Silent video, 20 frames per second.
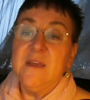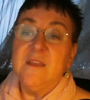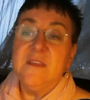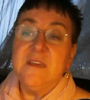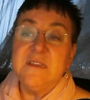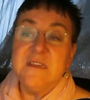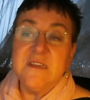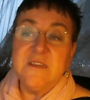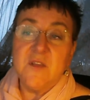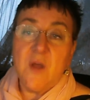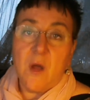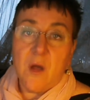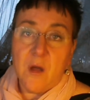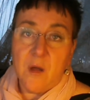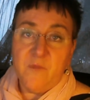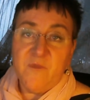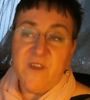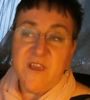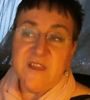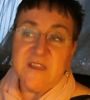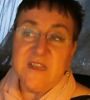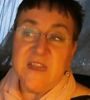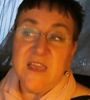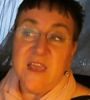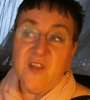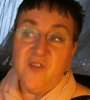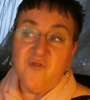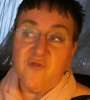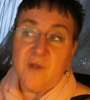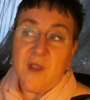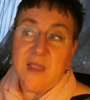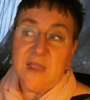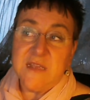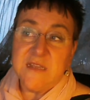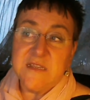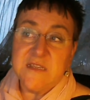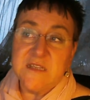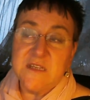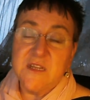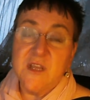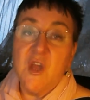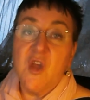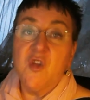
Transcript: This is obviously addressed